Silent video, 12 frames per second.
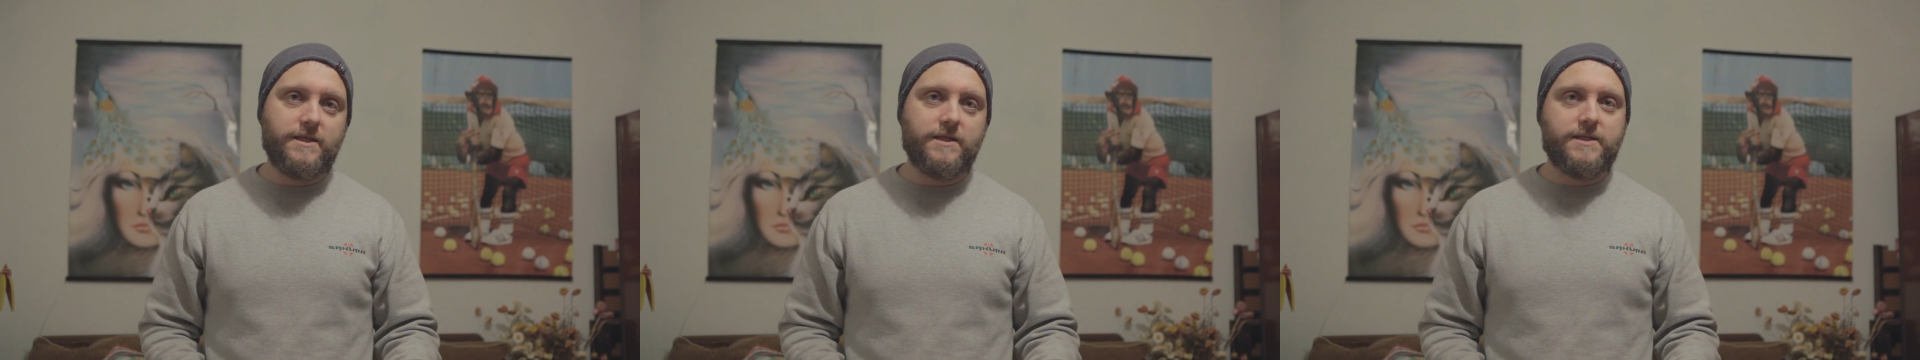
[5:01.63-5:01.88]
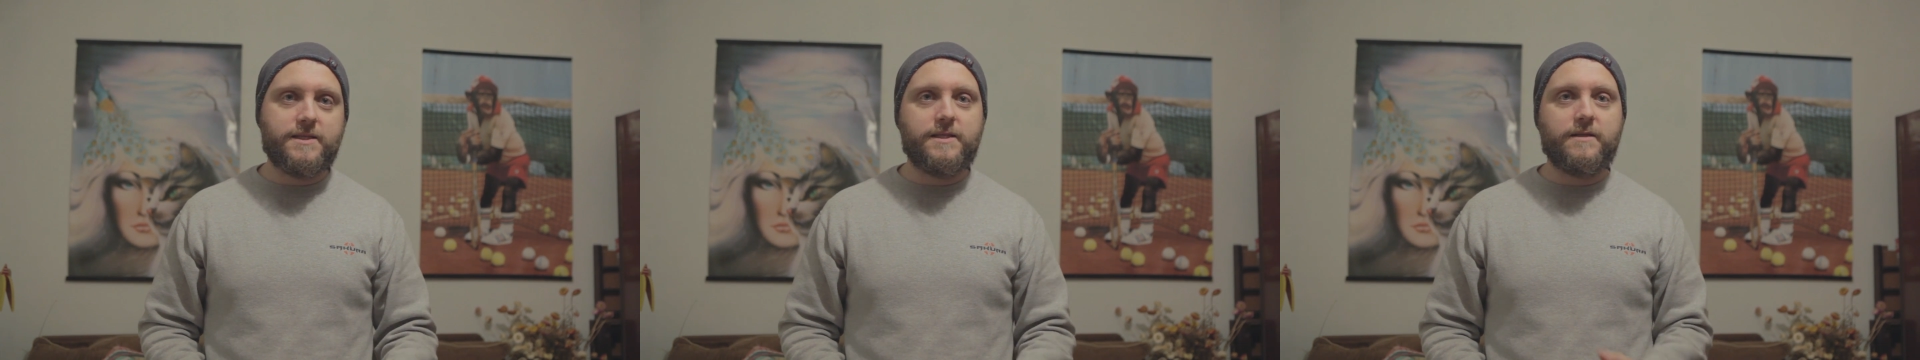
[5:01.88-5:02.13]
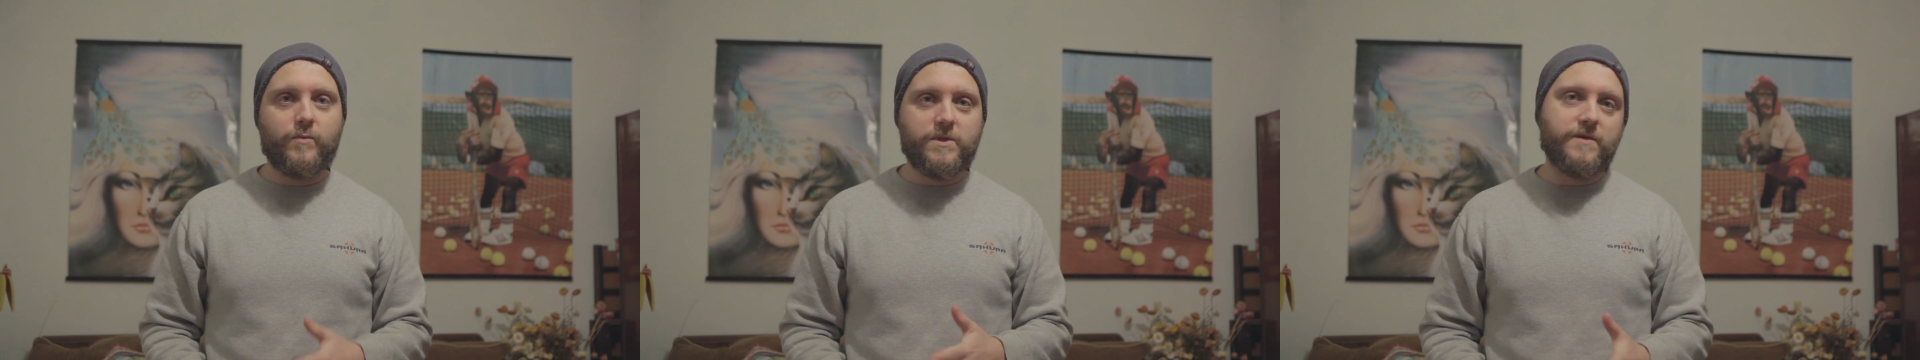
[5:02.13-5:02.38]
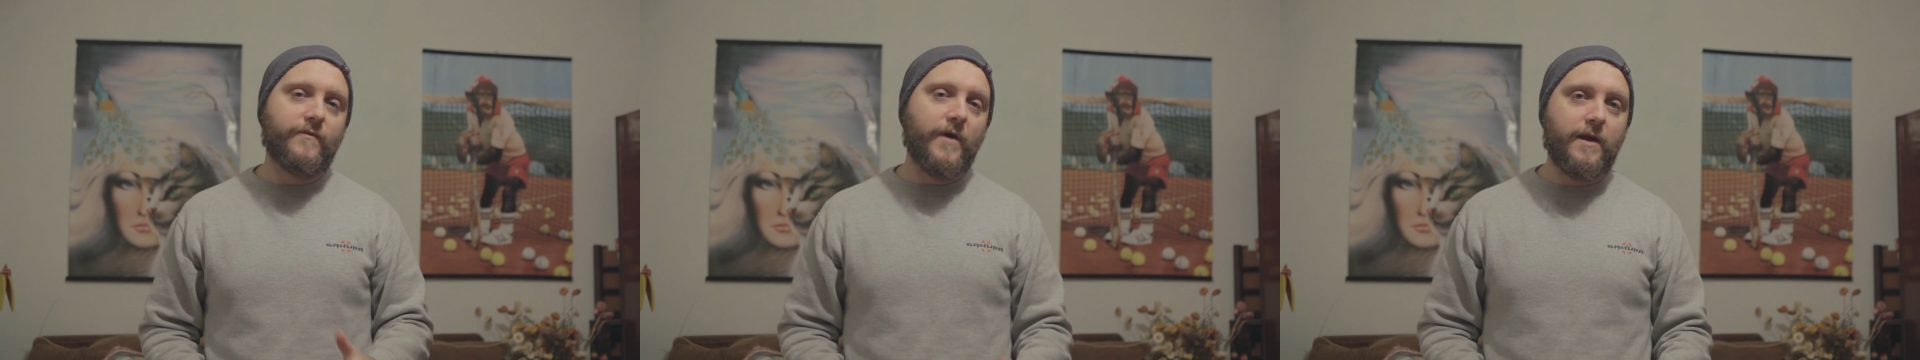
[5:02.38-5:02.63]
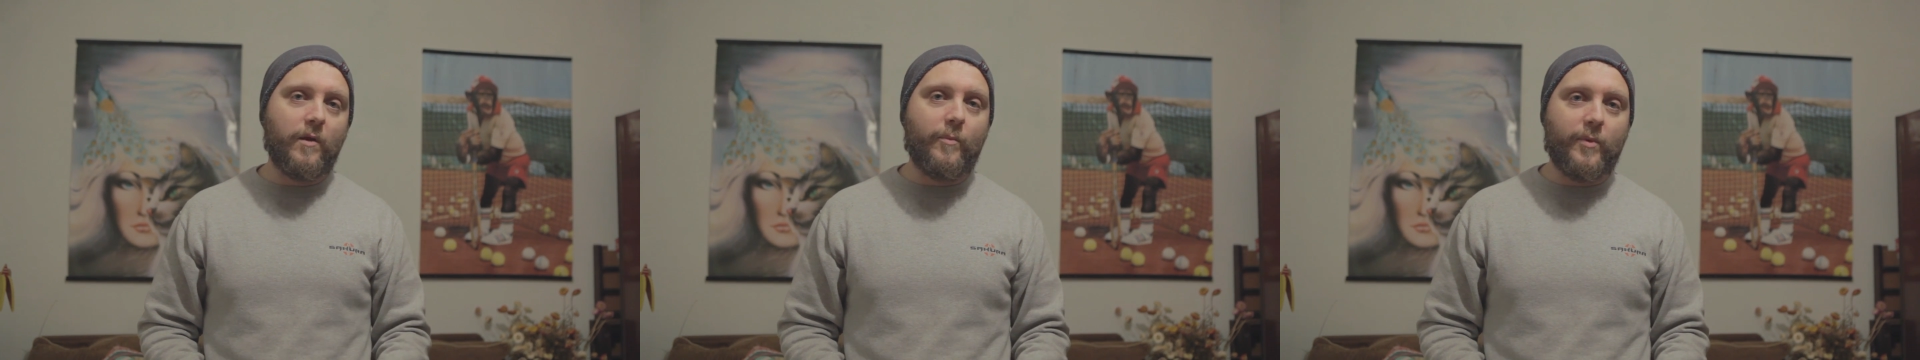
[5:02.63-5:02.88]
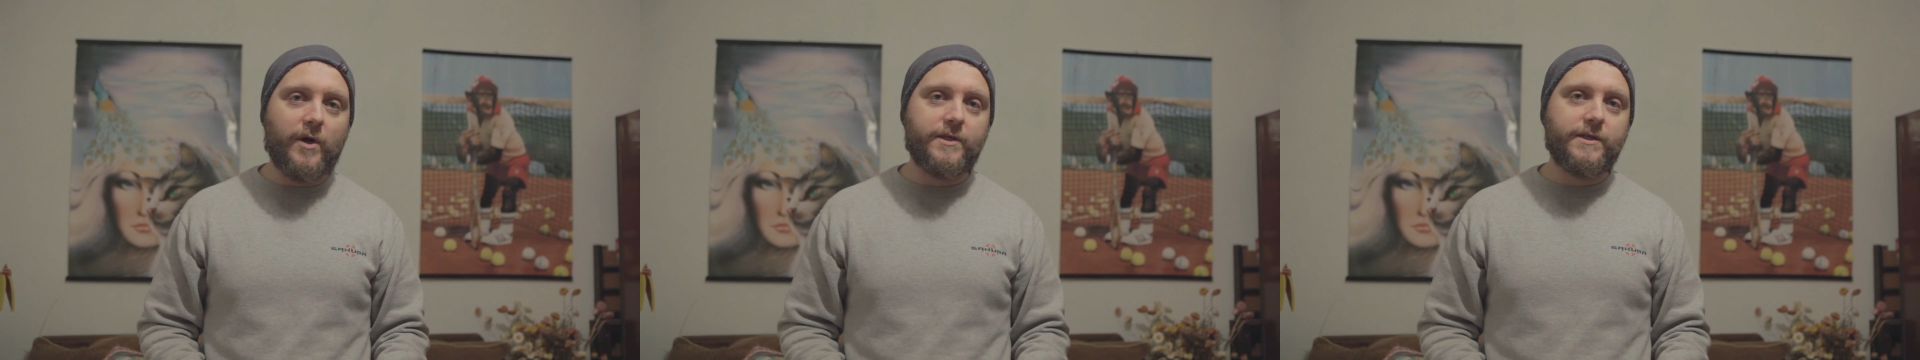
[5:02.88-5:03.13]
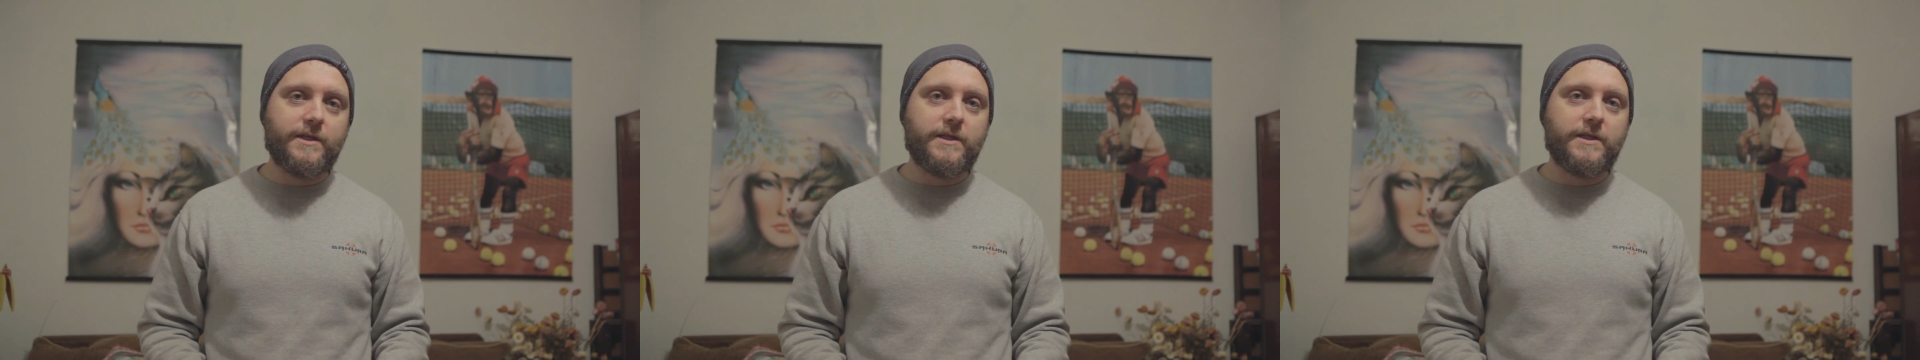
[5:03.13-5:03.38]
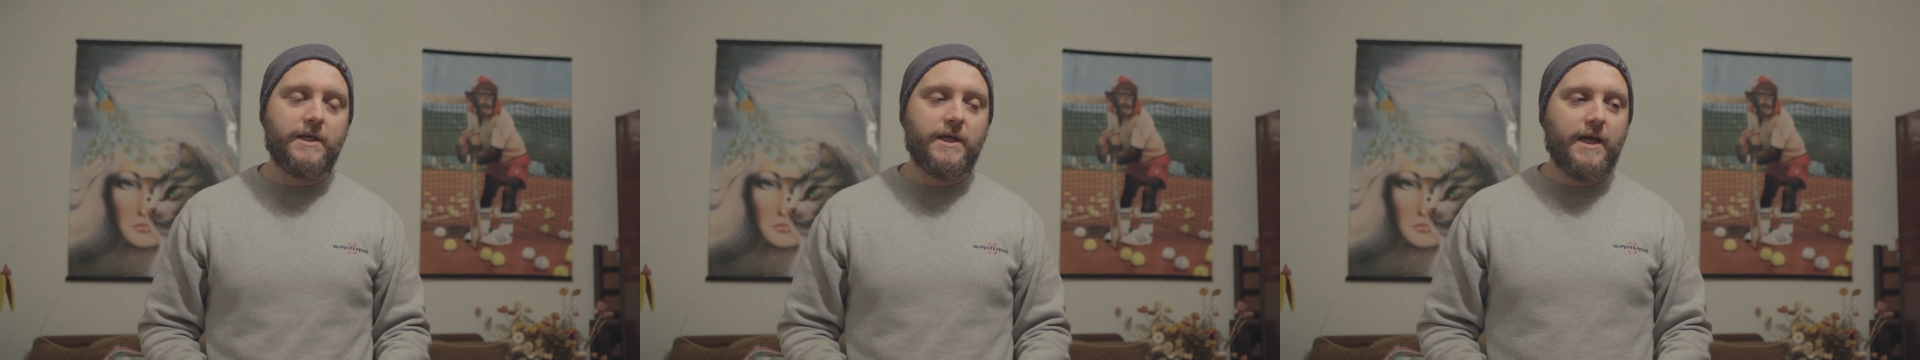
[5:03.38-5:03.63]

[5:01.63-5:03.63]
It was a final product,